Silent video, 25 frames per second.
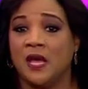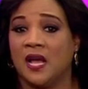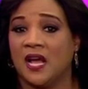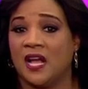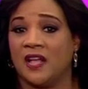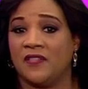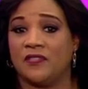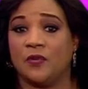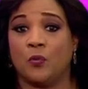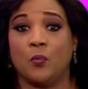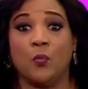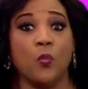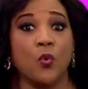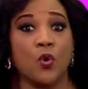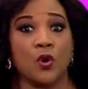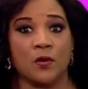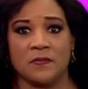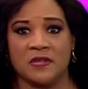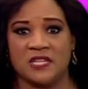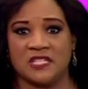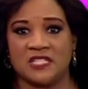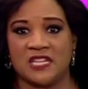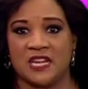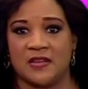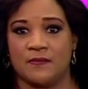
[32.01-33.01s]
Uh, the
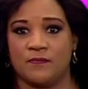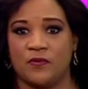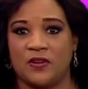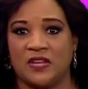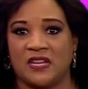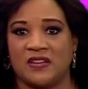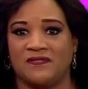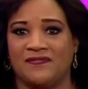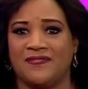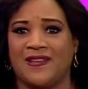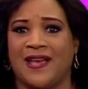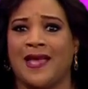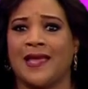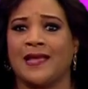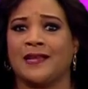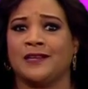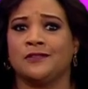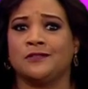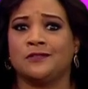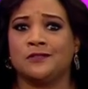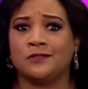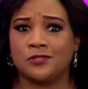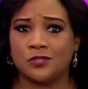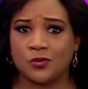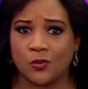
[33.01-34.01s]
warmest temp we can
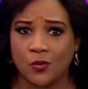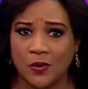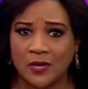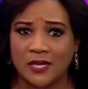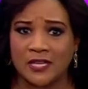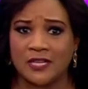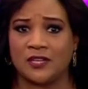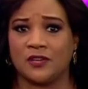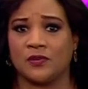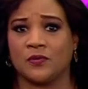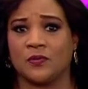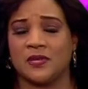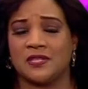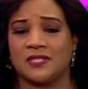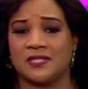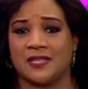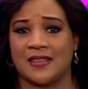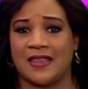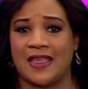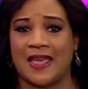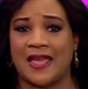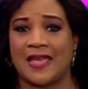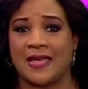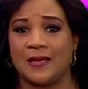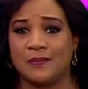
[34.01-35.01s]
find, 20 degrees
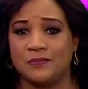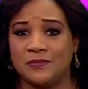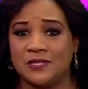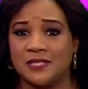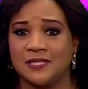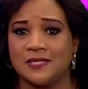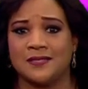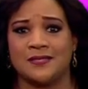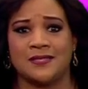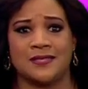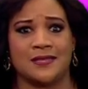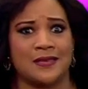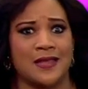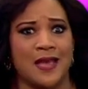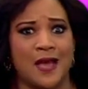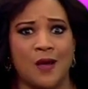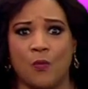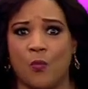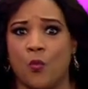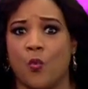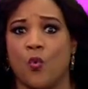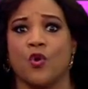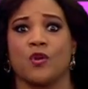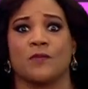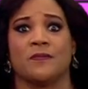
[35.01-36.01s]
in the Hamptons,
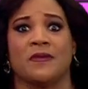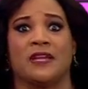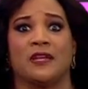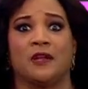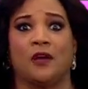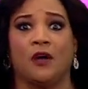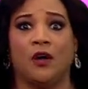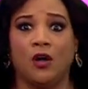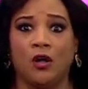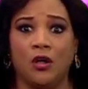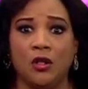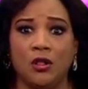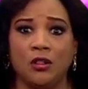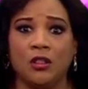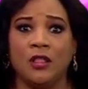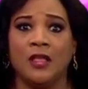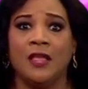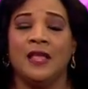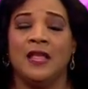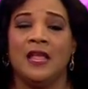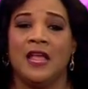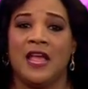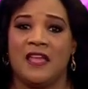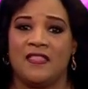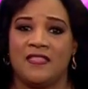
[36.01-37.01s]
not warm at all.
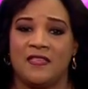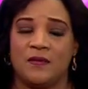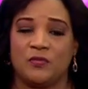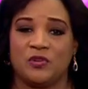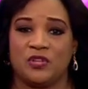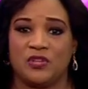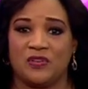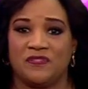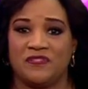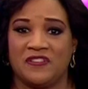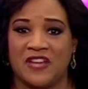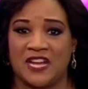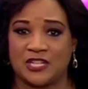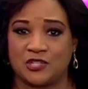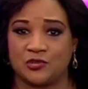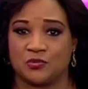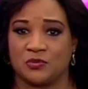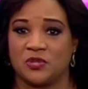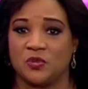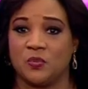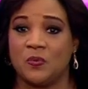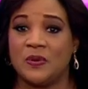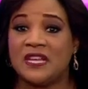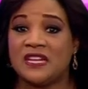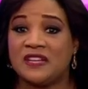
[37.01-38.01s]
And then when you
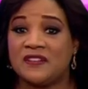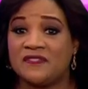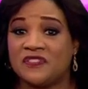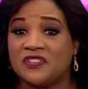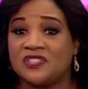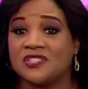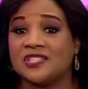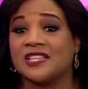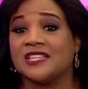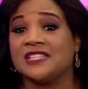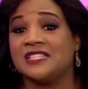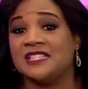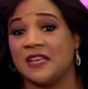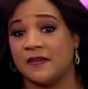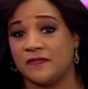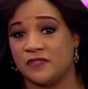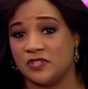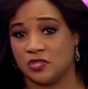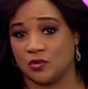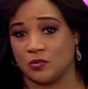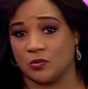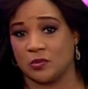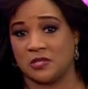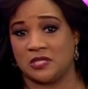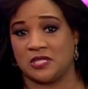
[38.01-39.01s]
factor in the wind, it feels like
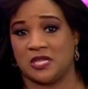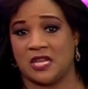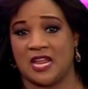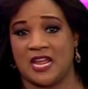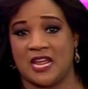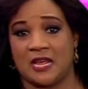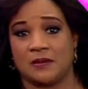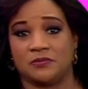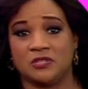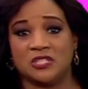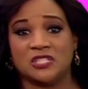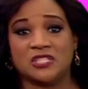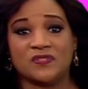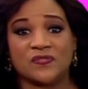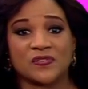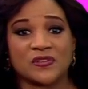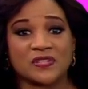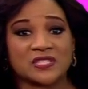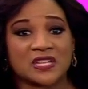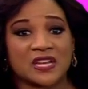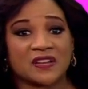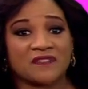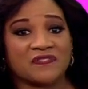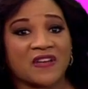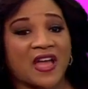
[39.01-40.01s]
7 degrees in the Hamptons,
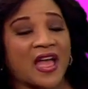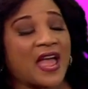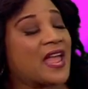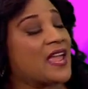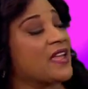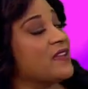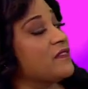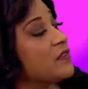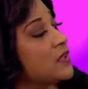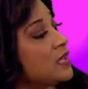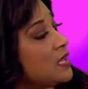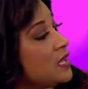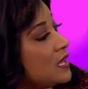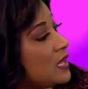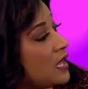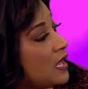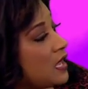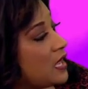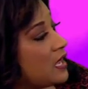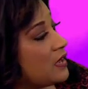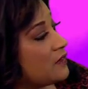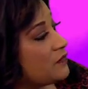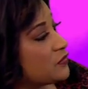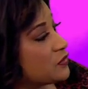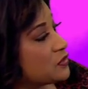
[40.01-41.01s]
feels like 5
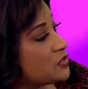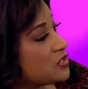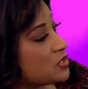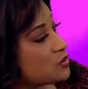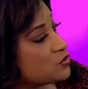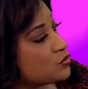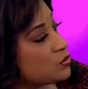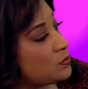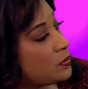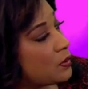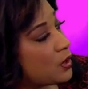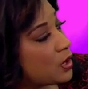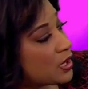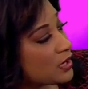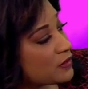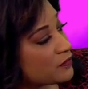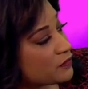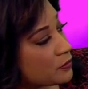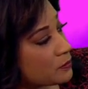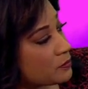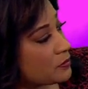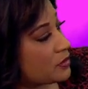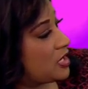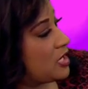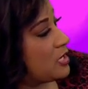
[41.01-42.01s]
uh, for Central Park,
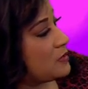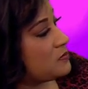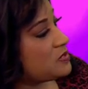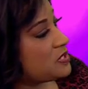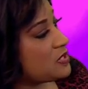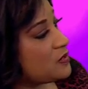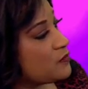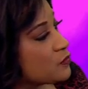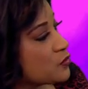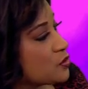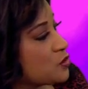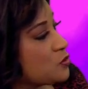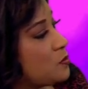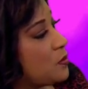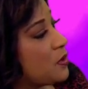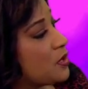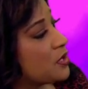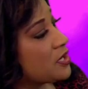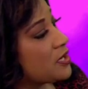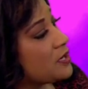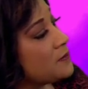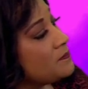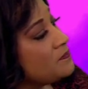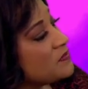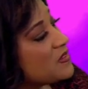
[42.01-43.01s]
for Poughkeepsie, for
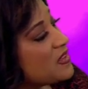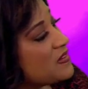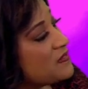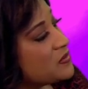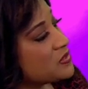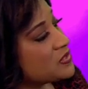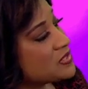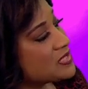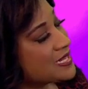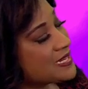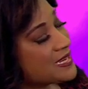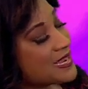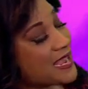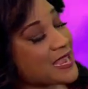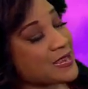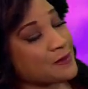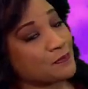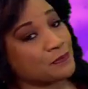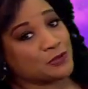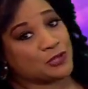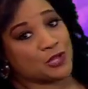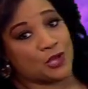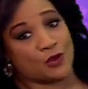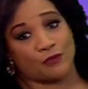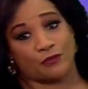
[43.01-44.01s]
Sparta, feels like
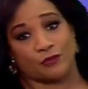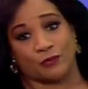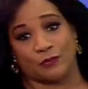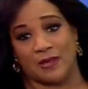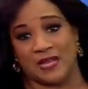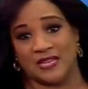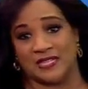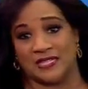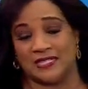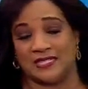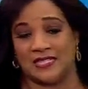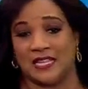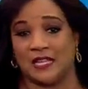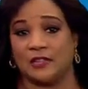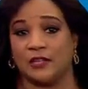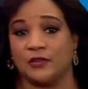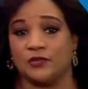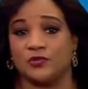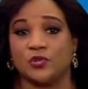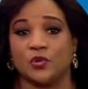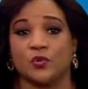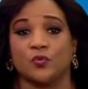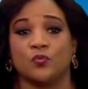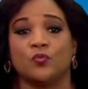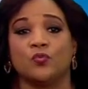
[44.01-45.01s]
8 below for
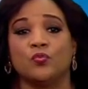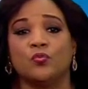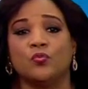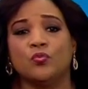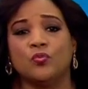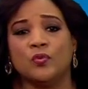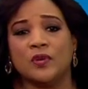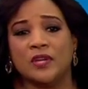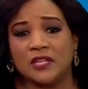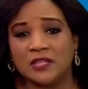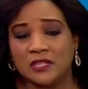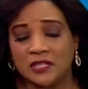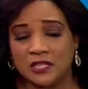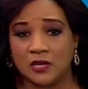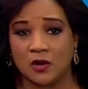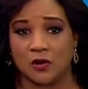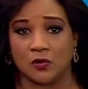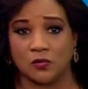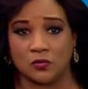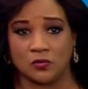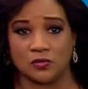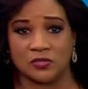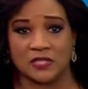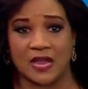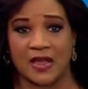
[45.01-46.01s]
Monticello. So really
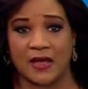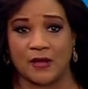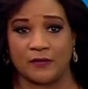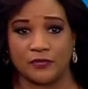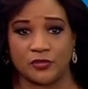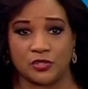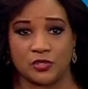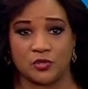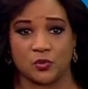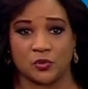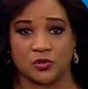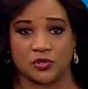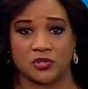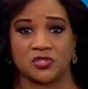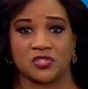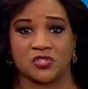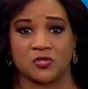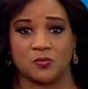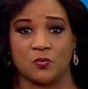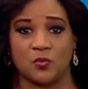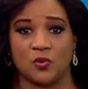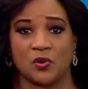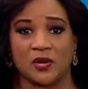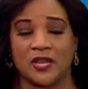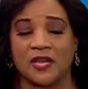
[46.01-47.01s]
cold out the door
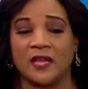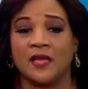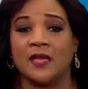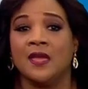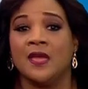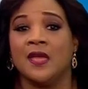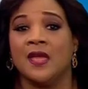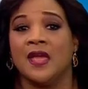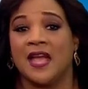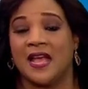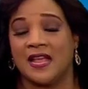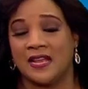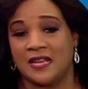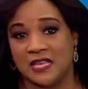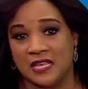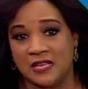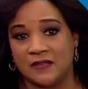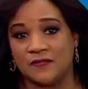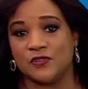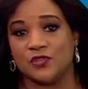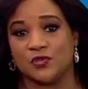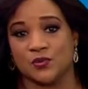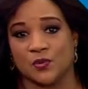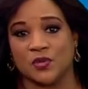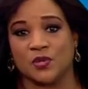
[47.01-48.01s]
this morning. And
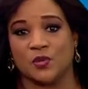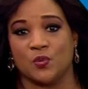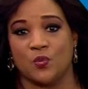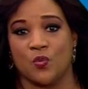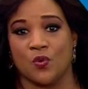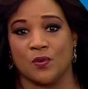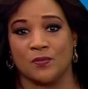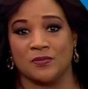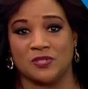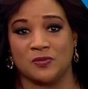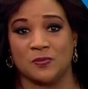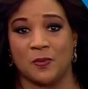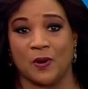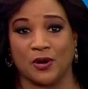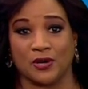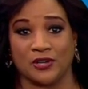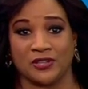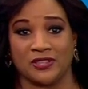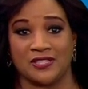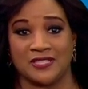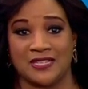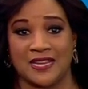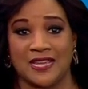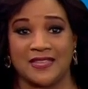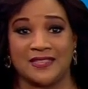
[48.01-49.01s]
even during the warmest
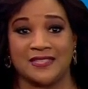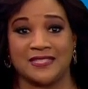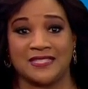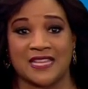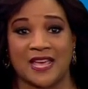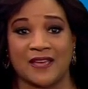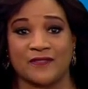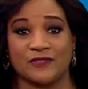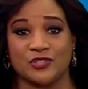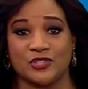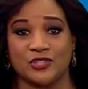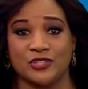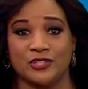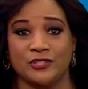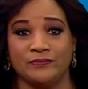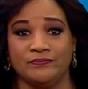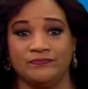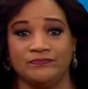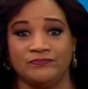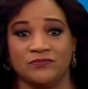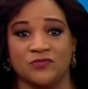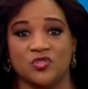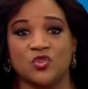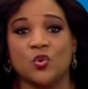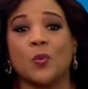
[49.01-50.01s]
part of the day this afternoon,
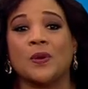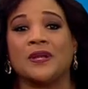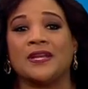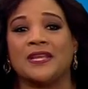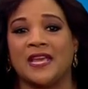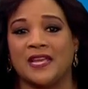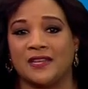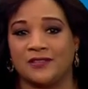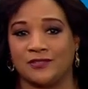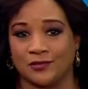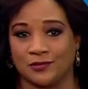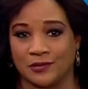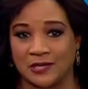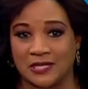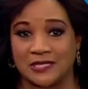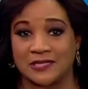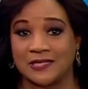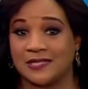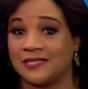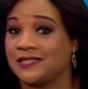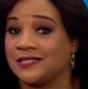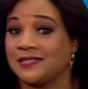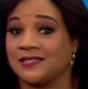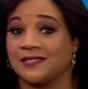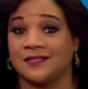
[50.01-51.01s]
28
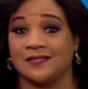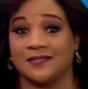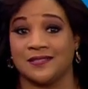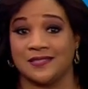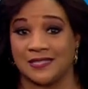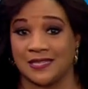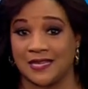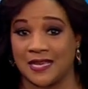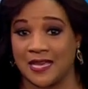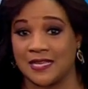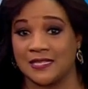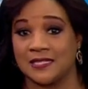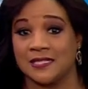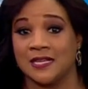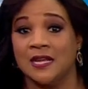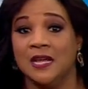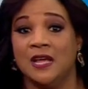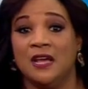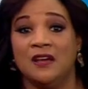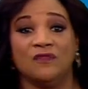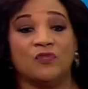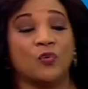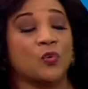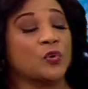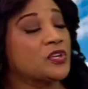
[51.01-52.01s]
degrees. That's as good as it gets.
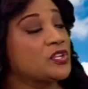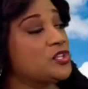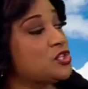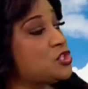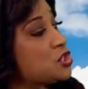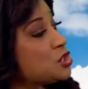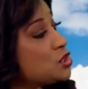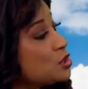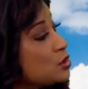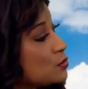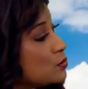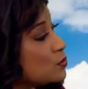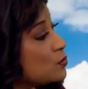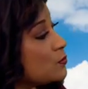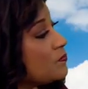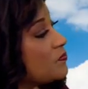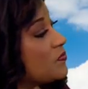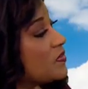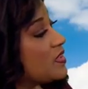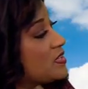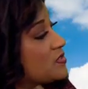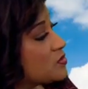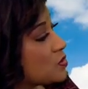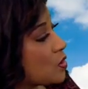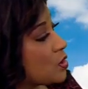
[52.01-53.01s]
42
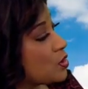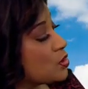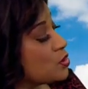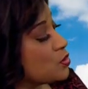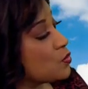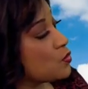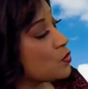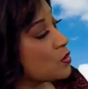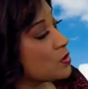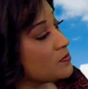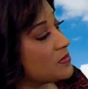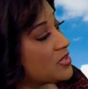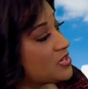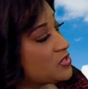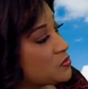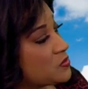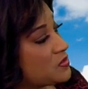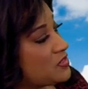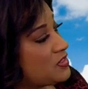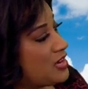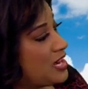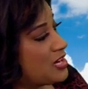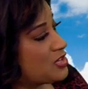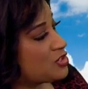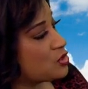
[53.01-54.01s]
is our norm. That's
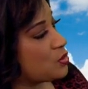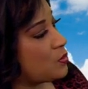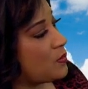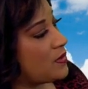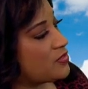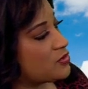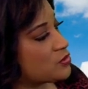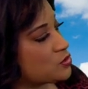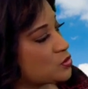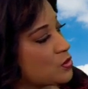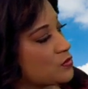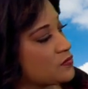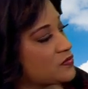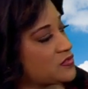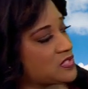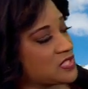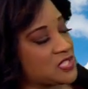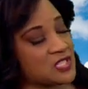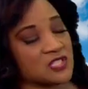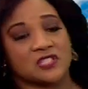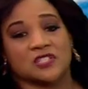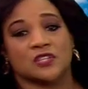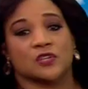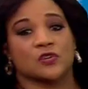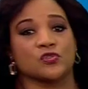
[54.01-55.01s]
what the National Weather
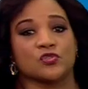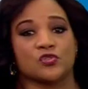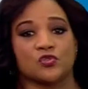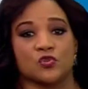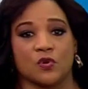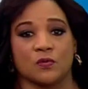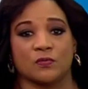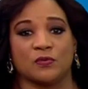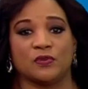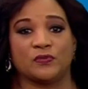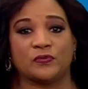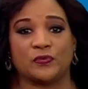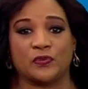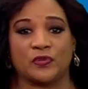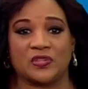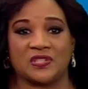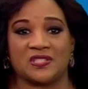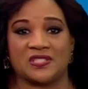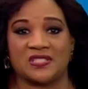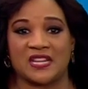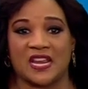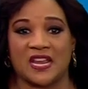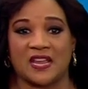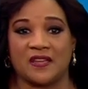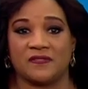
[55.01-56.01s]
Service considers normal for
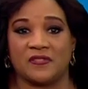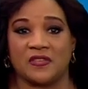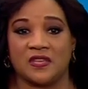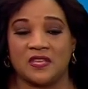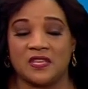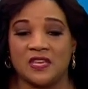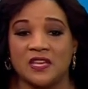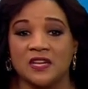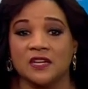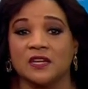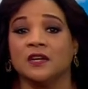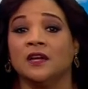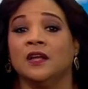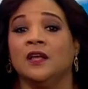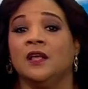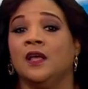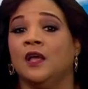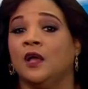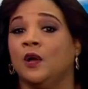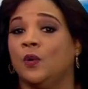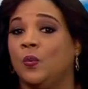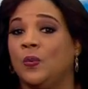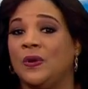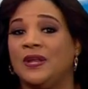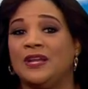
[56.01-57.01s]
this day of the year.
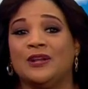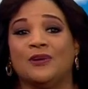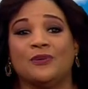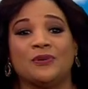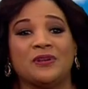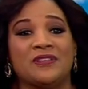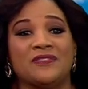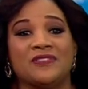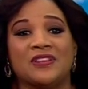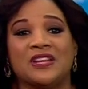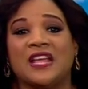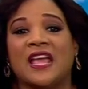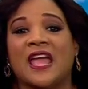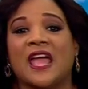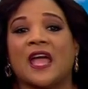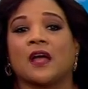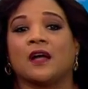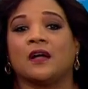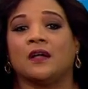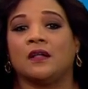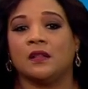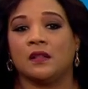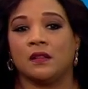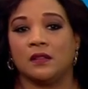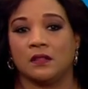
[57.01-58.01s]
We don't even
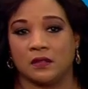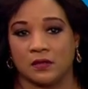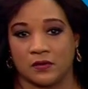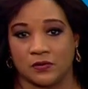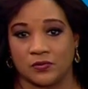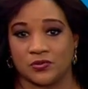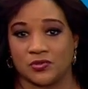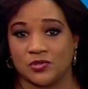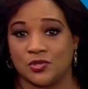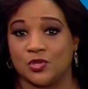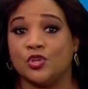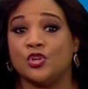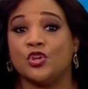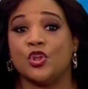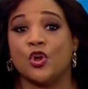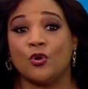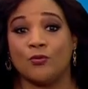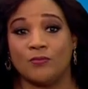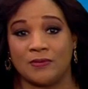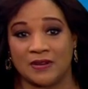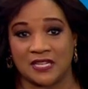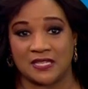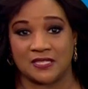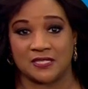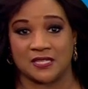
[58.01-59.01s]
get close.
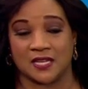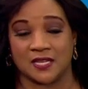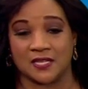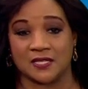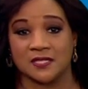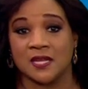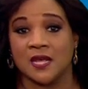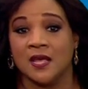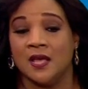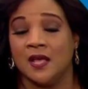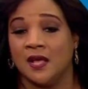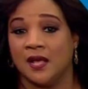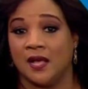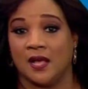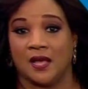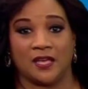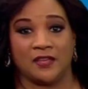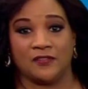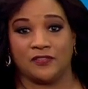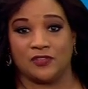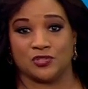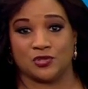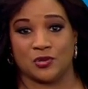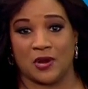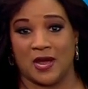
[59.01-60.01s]
Nobody does. Uh,
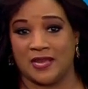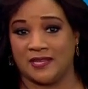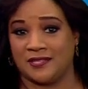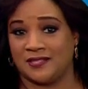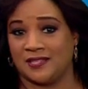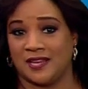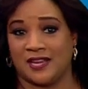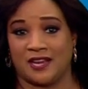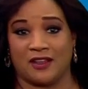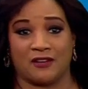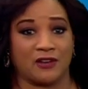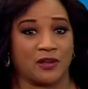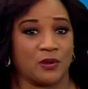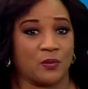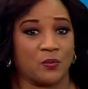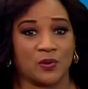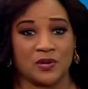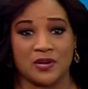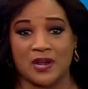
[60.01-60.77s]
in the tri-state area.